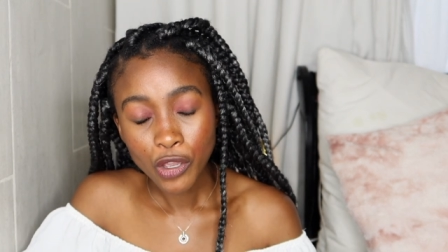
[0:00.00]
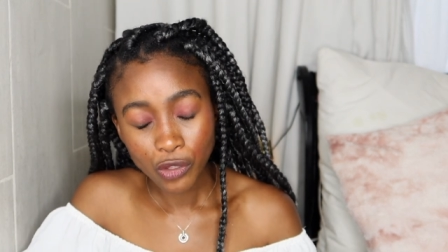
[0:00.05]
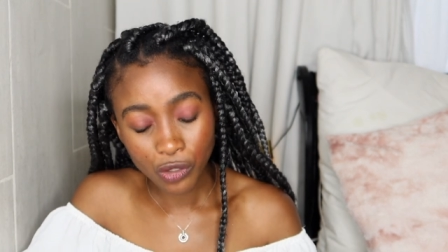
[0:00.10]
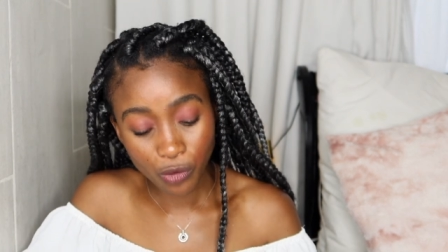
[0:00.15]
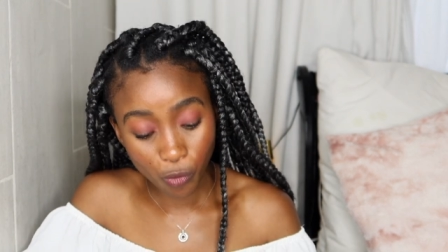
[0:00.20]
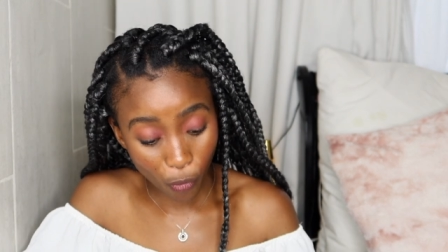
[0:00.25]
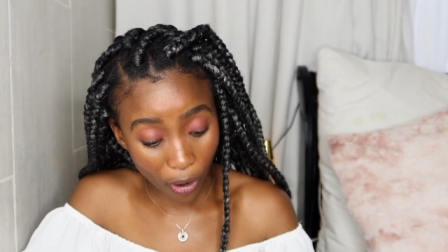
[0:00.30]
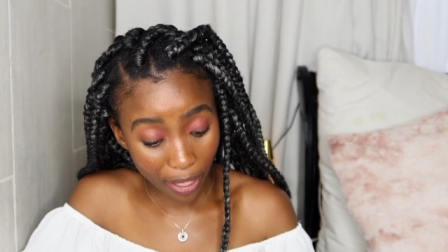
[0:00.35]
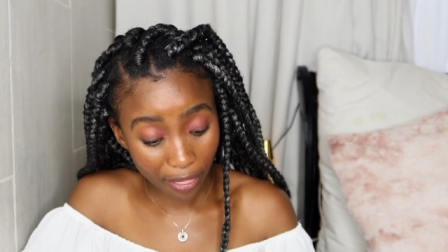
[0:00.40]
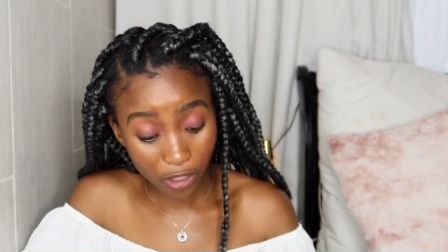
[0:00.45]

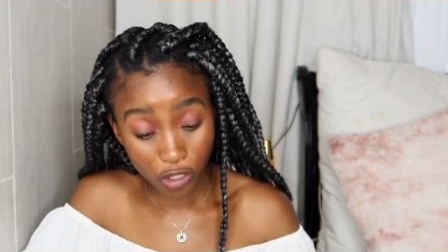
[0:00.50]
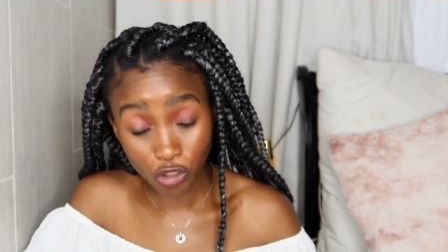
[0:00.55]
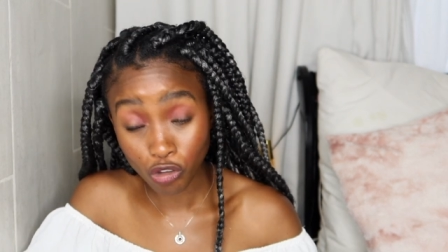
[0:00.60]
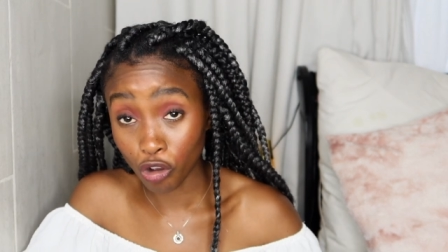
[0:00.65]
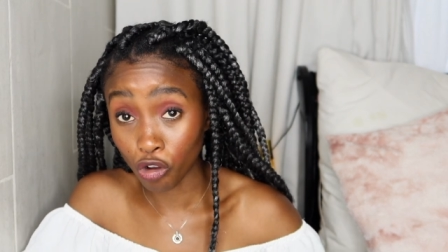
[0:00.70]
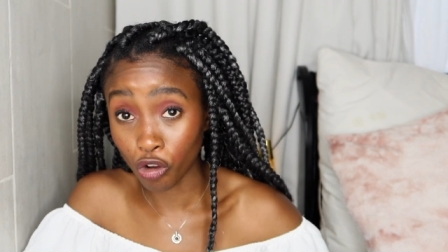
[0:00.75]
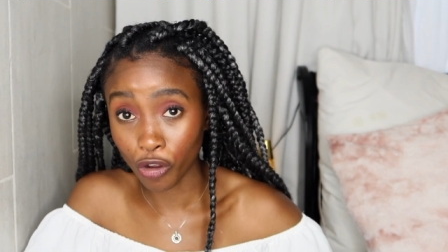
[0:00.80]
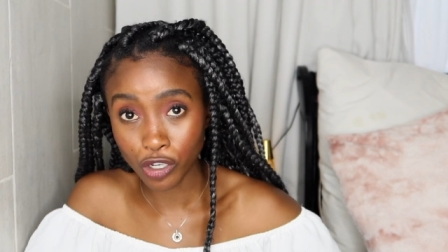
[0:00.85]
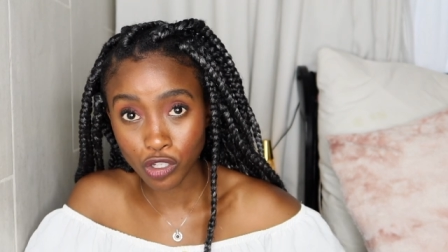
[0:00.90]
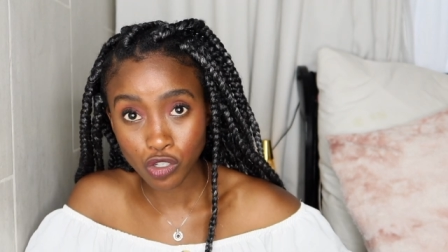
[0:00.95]
Whether
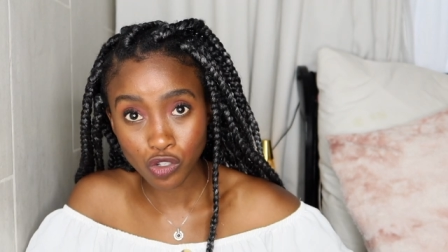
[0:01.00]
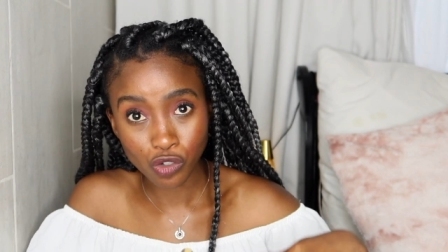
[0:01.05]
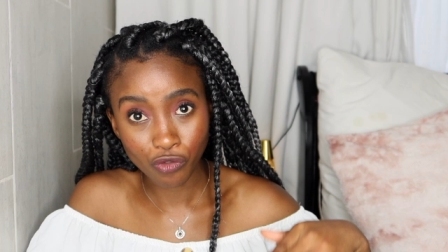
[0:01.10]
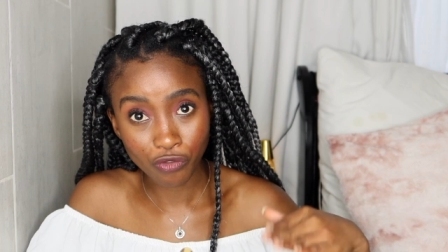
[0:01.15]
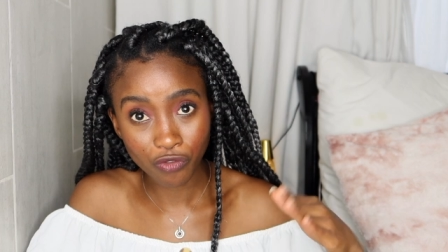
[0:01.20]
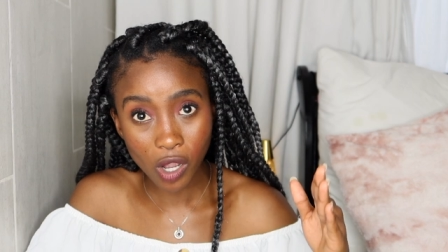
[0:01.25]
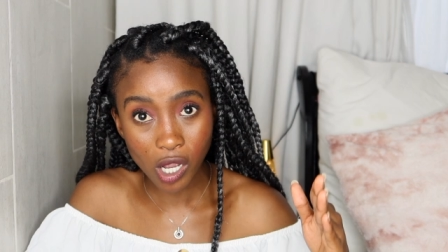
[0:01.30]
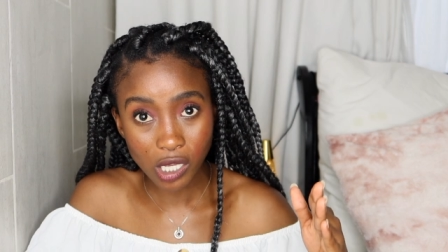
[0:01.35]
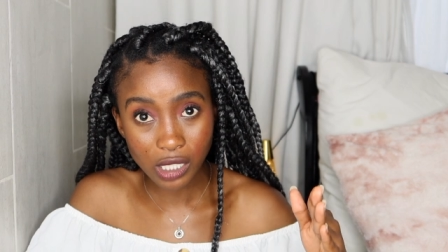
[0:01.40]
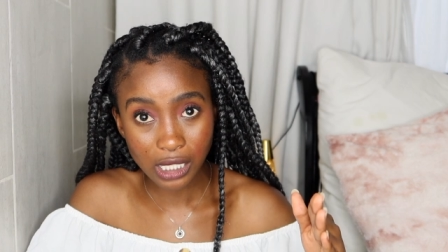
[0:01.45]
you're going to
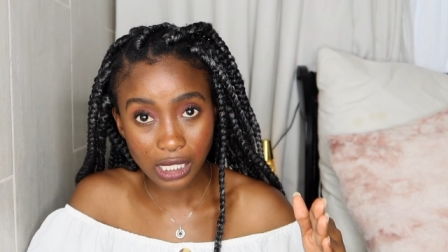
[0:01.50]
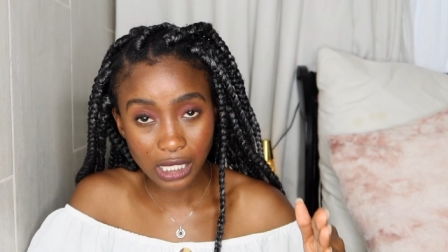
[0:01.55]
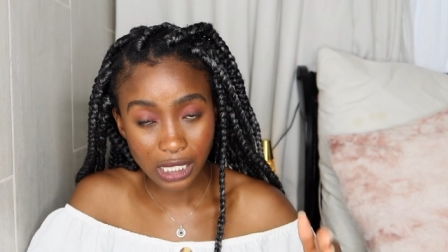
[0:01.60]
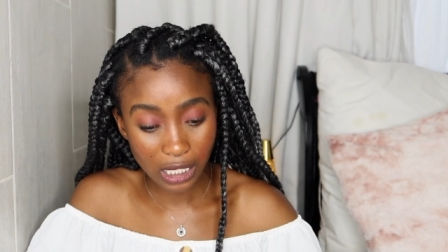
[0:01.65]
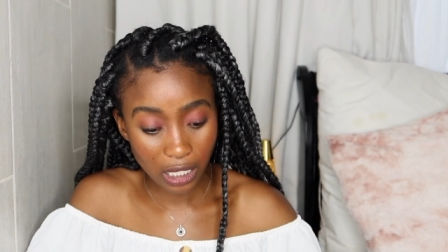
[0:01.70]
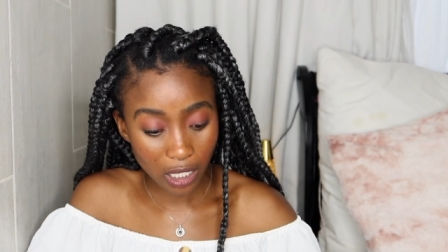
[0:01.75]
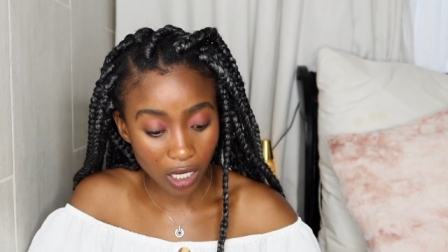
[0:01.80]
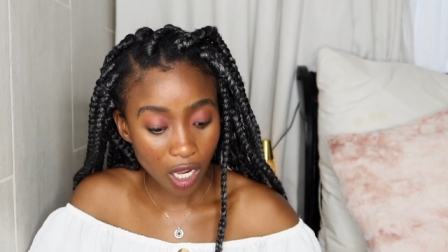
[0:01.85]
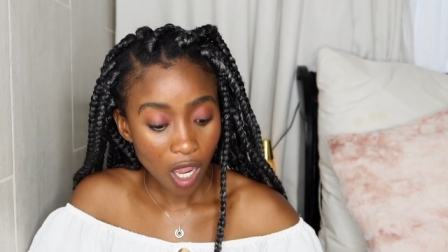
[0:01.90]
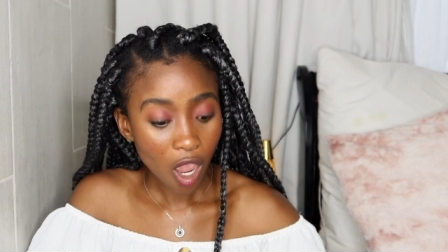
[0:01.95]

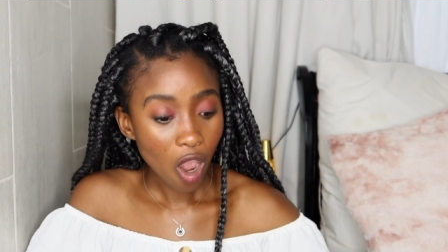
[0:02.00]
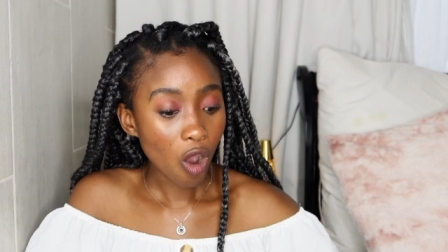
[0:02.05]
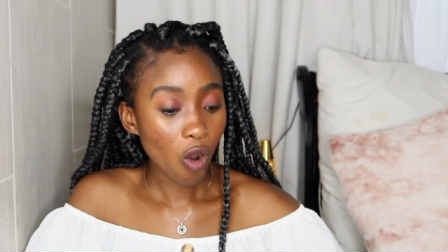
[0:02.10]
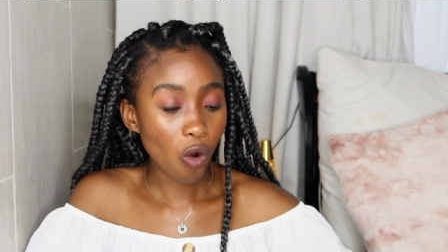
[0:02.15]
varsity